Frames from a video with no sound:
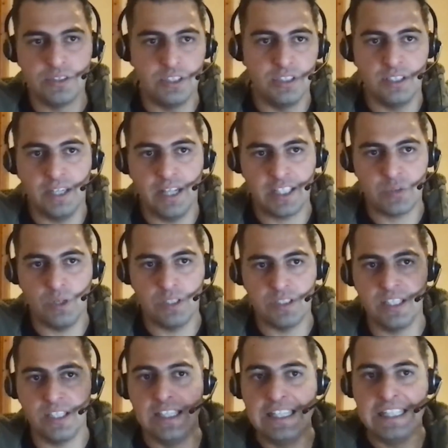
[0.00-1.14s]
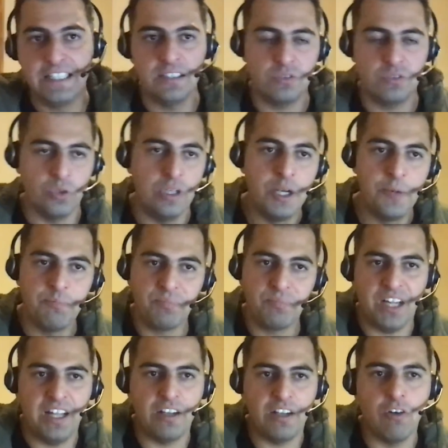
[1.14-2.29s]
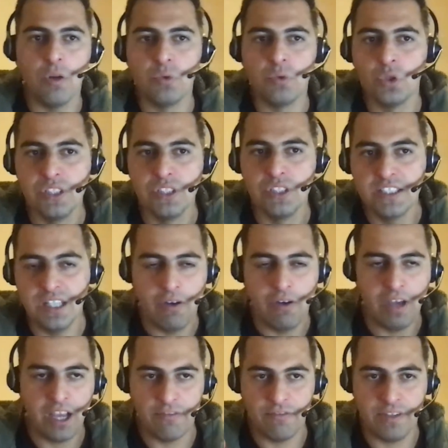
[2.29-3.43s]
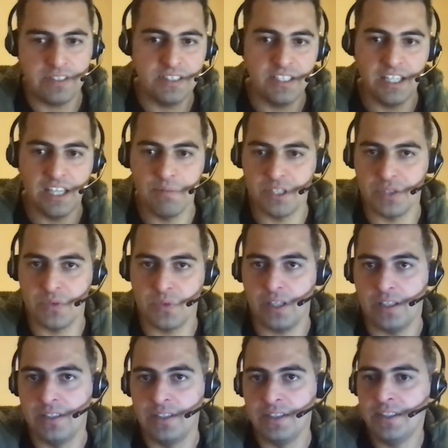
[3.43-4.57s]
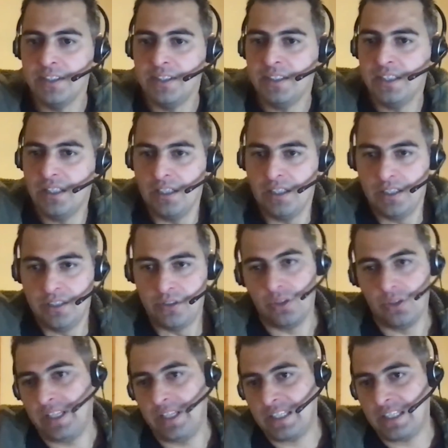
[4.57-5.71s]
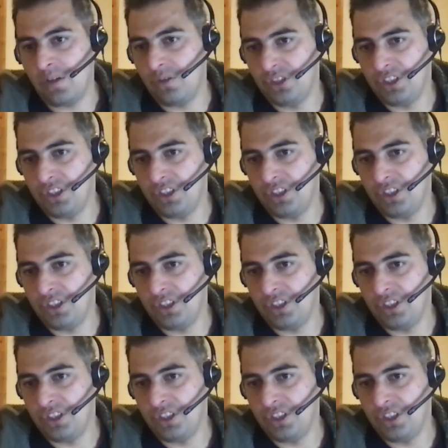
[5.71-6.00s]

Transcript: certain XYZ leak. So like all of those leaks now have fancy names as well. So that's how